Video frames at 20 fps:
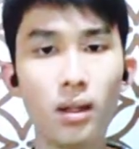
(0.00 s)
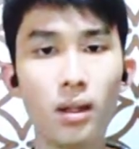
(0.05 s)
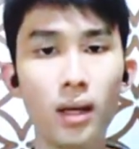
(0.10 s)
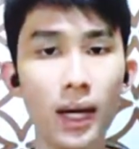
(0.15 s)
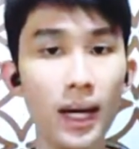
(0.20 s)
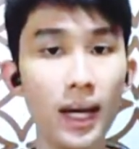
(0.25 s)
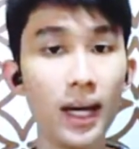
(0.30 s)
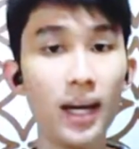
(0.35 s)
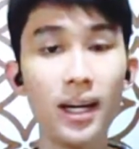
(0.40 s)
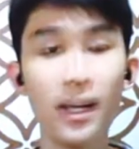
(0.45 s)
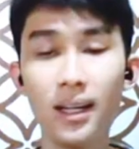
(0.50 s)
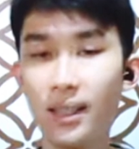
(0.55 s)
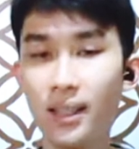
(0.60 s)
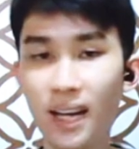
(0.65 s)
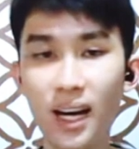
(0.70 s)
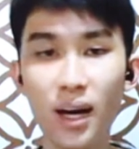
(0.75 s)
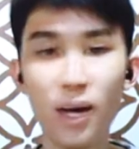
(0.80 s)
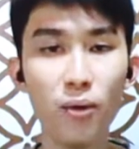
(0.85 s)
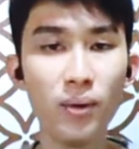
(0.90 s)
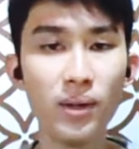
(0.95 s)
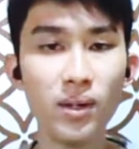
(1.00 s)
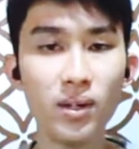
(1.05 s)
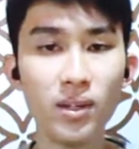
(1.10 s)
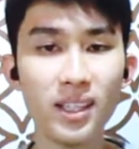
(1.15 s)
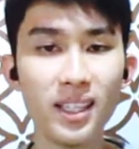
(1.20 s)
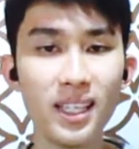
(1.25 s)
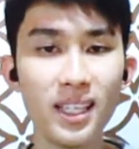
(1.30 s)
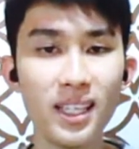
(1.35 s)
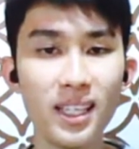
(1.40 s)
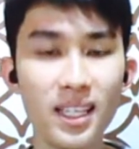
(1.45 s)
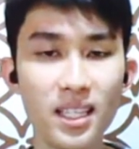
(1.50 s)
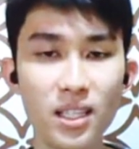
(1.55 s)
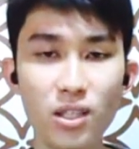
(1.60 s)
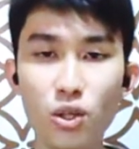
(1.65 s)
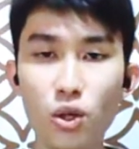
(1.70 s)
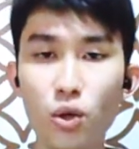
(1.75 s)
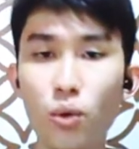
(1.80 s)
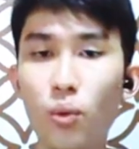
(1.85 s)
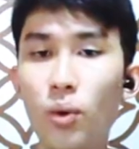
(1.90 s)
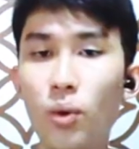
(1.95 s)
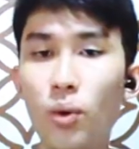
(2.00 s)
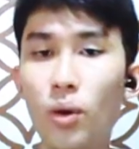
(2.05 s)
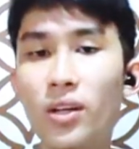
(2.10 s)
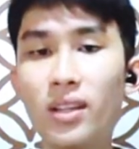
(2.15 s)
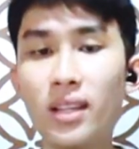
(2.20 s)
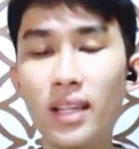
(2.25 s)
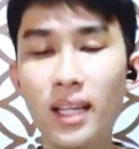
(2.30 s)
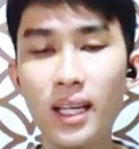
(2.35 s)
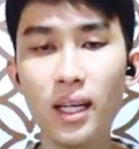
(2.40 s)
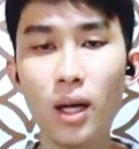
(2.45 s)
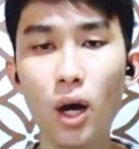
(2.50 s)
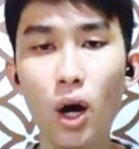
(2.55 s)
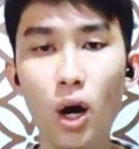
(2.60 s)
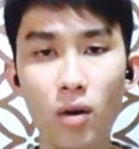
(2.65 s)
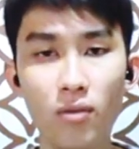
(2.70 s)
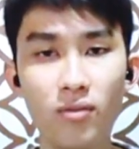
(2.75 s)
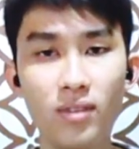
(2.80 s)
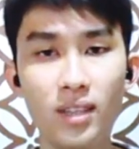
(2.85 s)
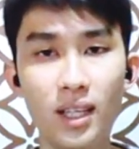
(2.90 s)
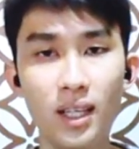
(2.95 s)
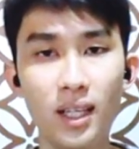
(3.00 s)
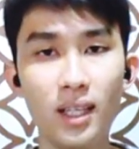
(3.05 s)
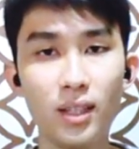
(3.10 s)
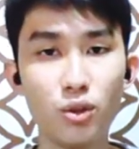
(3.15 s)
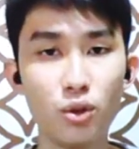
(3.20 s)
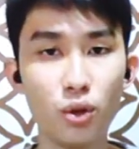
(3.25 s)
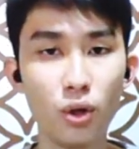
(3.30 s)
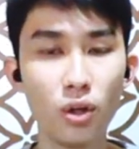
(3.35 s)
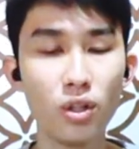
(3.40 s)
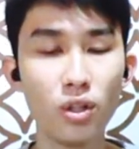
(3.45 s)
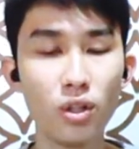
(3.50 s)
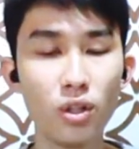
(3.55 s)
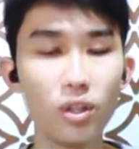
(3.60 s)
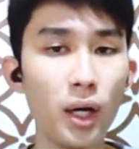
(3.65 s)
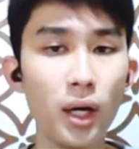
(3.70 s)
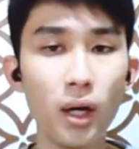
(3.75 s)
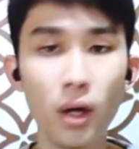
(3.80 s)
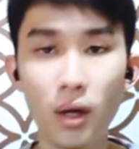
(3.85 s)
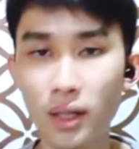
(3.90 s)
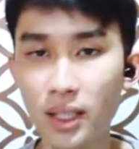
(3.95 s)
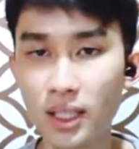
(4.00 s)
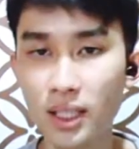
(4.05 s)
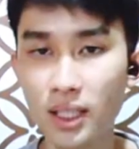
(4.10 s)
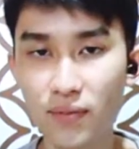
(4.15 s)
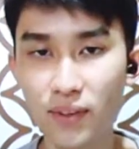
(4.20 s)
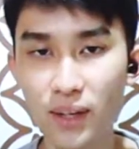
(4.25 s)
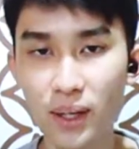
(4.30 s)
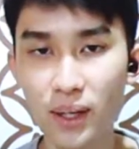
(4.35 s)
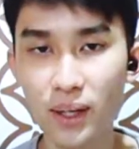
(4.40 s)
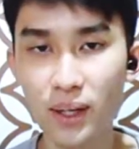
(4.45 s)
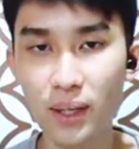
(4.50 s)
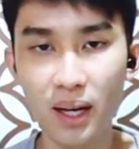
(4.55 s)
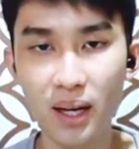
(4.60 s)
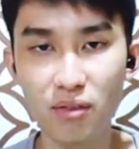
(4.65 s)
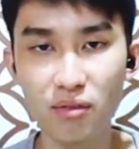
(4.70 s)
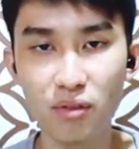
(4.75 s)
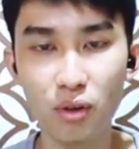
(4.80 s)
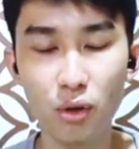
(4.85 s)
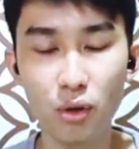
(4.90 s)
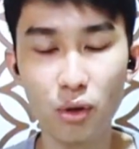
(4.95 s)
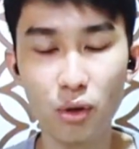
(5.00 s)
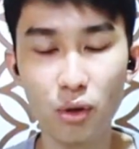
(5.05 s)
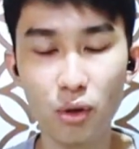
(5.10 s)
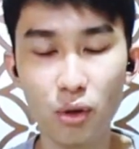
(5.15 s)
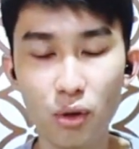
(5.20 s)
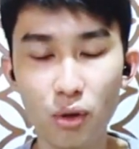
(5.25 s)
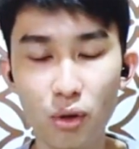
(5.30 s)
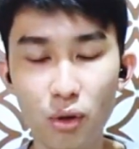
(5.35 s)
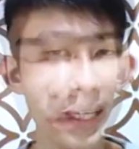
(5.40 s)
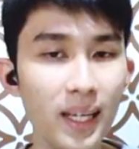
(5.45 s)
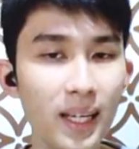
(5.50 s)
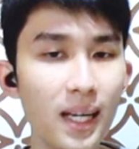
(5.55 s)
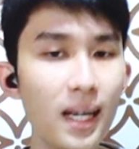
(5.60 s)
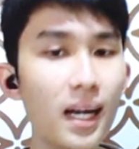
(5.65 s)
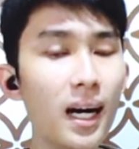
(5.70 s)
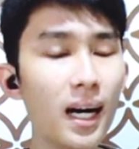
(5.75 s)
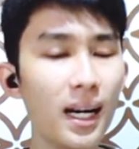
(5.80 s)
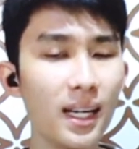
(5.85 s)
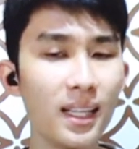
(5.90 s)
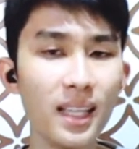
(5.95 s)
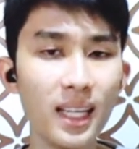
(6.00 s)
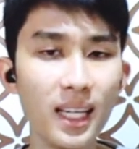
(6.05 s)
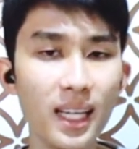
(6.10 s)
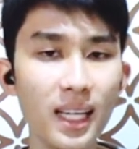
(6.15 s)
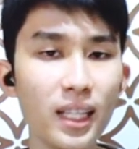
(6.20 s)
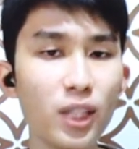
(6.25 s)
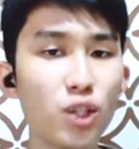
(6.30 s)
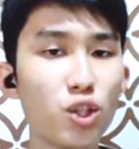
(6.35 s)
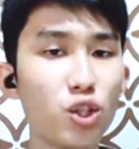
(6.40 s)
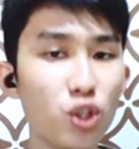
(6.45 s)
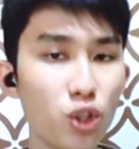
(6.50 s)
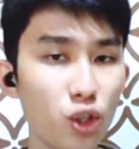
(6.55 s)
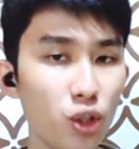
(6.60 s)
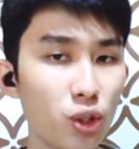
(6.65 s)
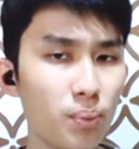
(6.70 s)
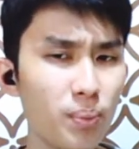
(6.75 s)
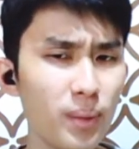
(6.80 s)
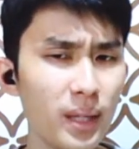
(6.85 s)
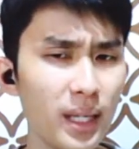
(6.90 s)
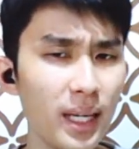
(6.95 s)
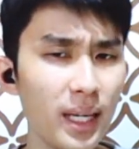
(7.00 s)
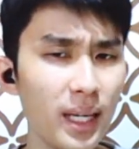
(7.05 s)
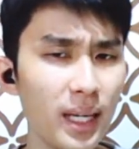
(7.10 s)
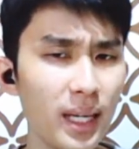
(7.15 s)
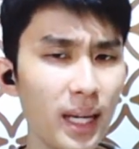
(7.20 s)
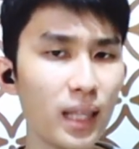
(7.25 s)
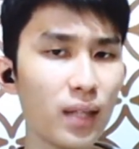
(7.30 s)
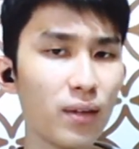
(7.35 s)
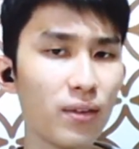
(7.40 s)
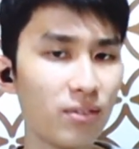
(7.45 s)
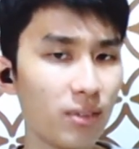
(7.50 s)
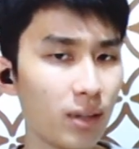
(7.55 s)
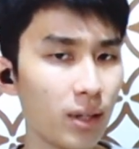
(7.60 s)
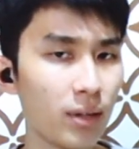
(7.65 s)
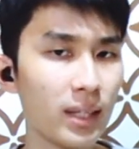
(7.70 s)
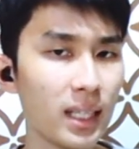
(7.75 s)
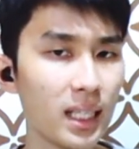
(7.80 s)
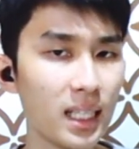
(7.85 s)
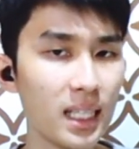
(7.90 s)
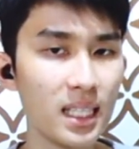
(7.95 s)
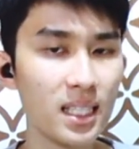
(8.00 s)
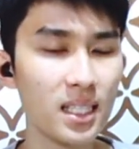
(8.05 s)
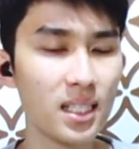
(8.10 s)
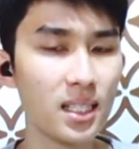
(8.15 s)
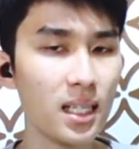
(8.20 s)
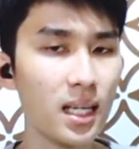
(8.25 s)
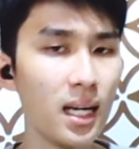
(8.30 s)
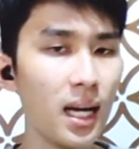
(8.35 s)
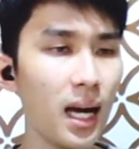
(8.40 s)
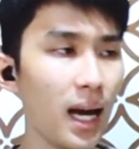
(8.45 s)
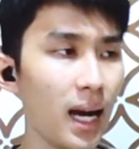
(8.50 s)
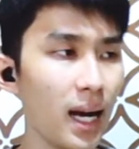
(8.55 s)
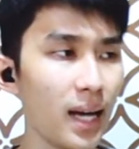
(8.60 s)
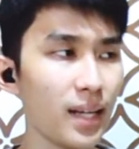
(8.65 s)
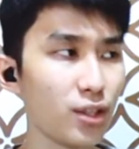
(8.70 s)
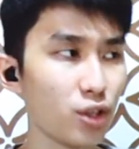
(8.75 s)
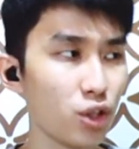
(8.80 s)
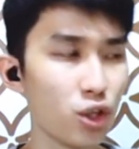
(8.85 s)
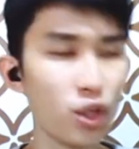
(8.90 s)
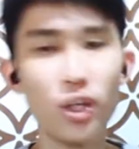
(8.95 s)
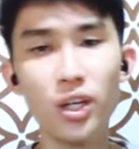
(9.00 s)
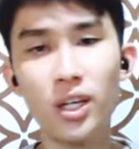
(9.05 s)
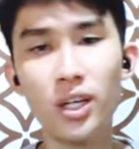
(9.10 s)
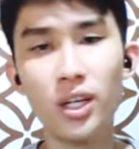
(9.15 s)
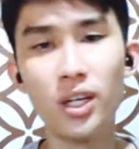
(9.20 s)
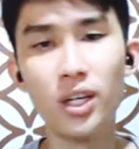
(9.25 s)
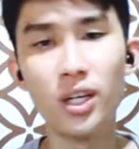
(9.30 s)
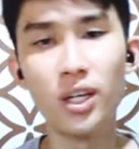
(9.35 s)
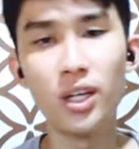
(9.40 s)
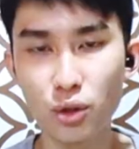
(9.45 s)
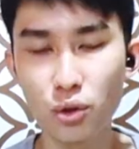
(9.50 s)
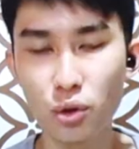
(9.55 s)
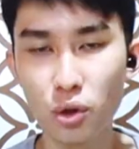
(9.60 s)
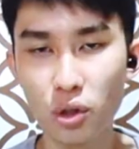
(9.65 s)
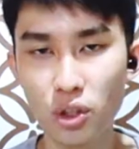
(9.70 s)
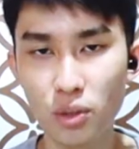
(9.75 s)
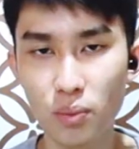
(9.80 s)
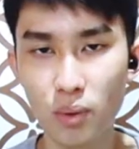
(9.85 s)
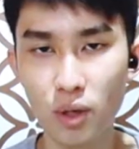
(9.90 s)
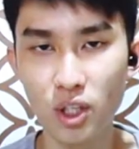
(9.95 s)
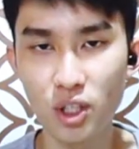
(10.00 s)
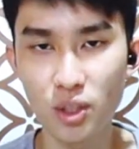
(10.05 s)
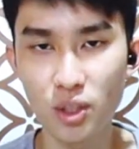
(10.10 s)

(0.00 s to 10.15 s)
and now we are connected. So what do you think of the Tronsmart Onyx free microphone quality? I think it should be at the very least as good as the Tronsmart